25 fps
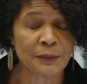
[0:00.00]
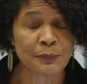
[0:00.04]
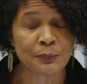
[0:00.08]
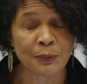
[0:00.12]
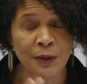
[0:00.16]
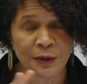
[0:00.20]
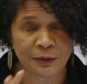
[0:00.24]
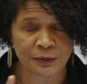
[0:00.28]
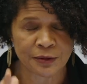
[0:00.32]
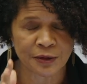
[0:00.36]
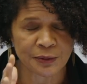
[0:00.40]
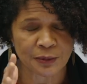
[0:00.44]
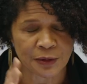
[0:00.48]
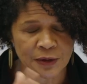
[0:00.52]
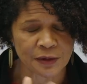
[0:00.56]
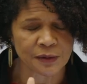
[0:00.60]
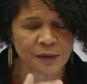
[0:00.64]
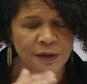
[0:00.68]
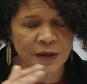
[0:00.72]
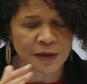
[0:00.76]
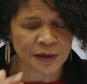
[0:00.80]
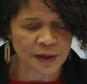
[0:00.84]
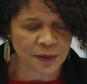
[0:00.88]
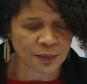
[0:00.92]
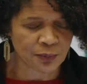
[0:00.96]
Uh,
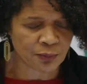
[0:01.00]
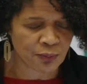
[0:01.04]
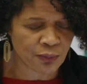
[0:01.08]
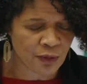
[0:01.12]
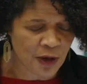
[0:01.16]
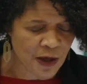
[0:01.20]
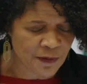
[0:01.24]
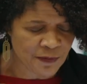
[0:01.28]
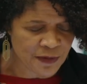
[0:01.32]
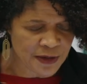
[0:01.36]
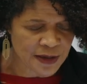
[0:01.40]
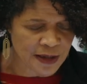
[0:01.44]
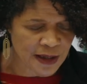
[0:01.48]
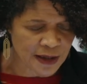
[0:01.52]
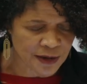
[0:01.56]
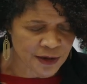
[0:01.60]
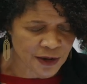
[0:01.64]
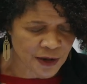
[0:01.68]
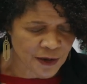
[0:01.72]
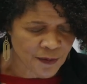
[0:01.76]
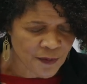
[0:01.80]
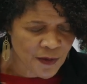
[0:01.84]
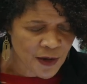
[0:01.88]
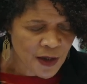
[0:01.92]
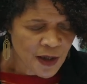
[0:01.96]
that's a private
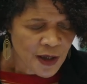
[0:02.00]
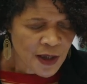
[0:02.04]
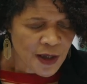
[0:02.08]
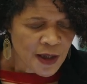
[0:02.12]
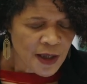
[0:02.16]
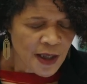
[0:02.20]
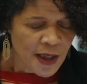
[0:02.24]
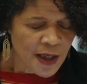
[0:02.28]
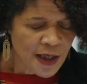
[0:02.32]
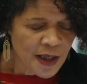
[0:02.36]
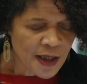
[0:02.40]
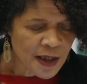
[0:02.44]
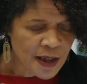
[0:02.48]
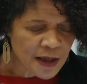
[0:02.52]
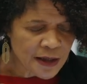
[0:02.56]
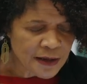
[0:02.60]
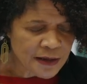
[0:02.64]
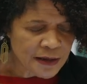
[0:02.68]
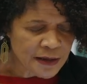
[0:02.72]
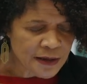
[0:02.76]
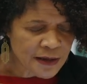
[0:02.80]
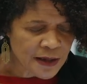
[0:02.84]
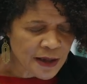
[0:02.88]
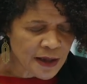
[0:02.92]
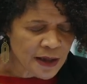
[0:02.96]
sector uh,
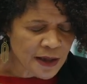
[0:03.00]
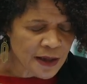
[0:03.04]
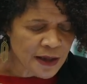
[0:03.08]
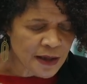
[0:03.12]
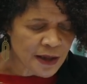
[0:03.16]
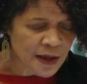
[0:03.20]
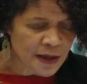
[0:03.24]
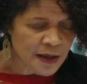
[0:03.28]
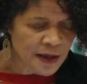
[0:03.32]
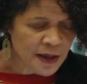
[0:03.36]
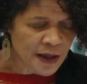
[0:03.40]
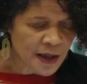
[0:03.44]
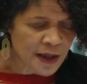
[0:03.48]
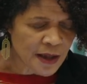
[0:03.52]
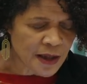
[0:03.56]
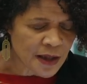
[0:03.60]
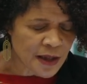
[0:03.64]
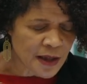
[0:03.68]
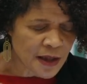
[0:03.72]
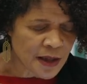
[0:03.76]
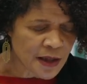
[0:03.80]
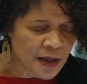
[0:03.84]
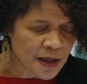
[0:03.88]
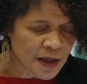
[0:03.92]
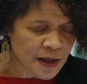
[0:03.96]
uh,
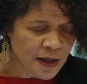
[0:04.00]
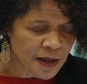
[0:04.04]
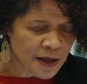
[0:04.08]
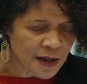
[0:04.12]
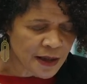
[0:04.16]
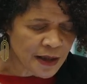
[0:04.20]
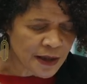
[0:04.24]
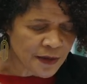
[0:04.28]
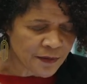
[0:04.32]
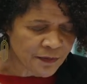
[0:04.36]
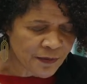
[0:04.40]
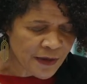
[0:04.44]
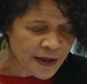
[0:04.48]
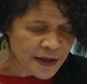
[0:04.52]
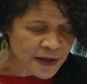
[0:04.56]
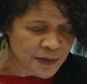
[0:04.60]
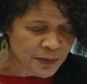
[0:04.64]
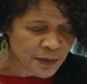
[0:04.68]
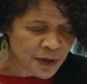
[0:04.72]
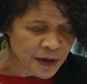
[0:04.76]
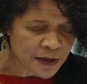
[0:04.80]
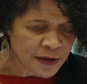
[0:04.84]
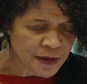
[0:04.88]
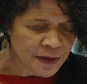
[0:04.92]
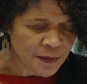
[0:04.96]
uh,
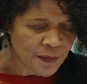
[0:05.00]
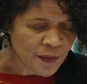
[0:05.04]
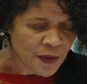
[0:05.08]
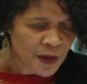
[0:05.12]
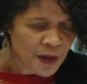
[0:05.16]
investment.